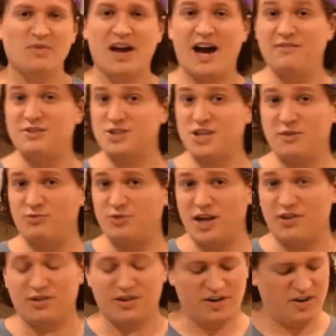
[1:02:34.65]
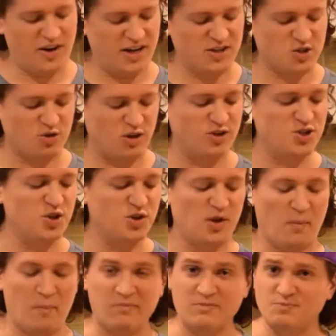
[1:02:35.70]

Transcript: Have the same flavor and a nice crunch to them.